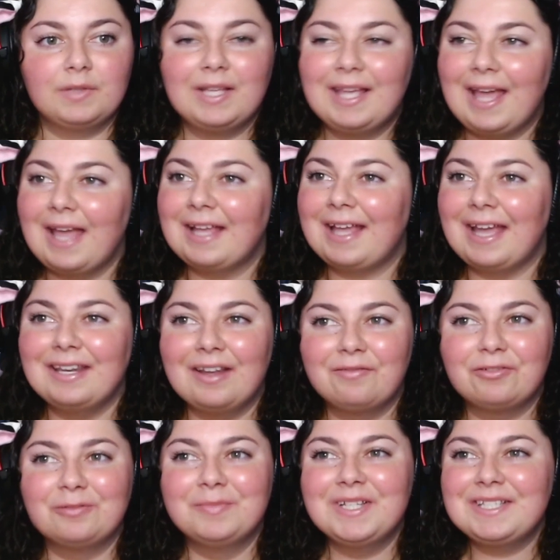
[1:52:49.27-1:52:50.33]
KK
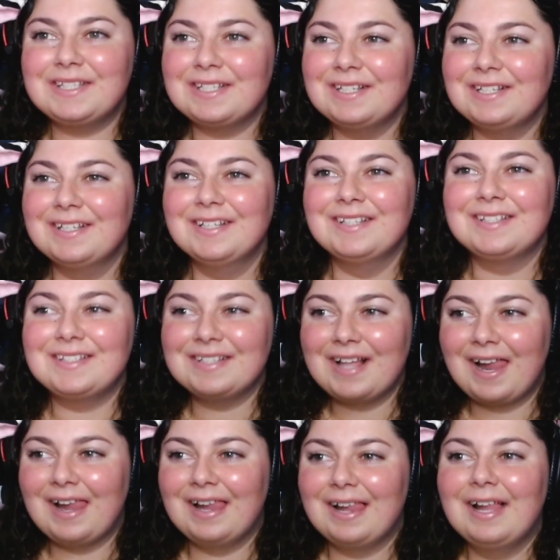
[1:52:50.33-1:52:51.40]
never misses.
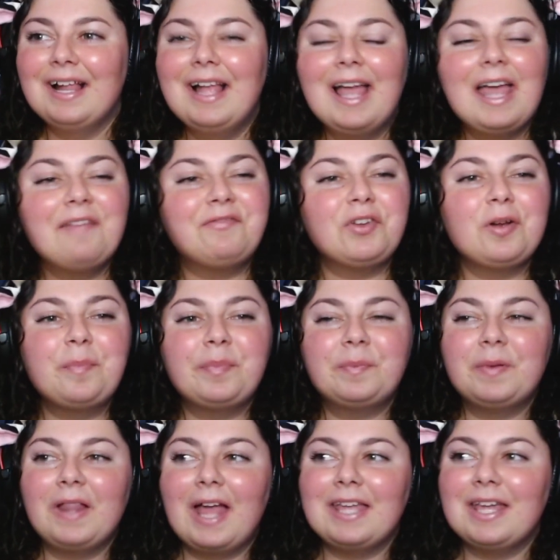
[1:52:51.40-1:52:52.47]
If you're
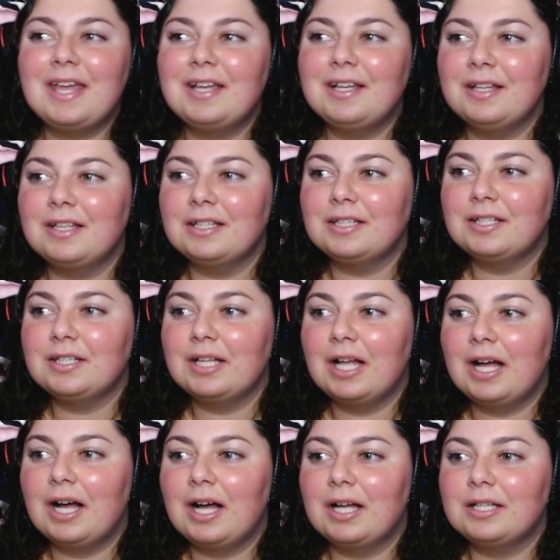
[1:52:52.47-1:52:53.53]
playing,
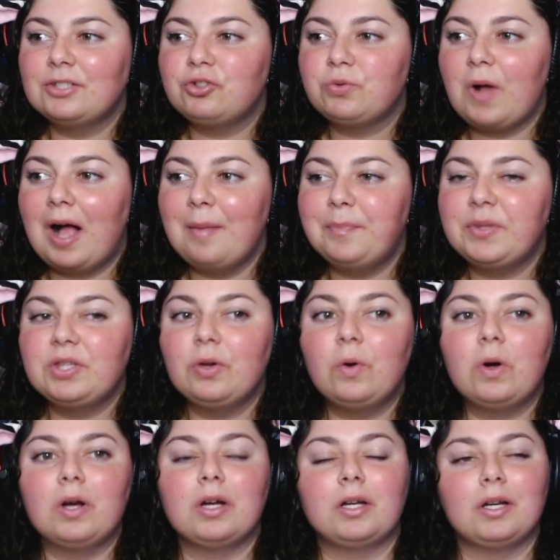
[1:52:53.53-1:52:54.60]
drop
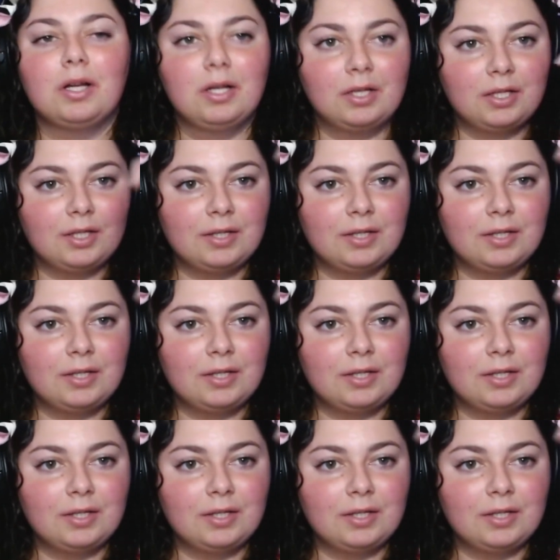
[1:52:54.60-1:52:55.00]
your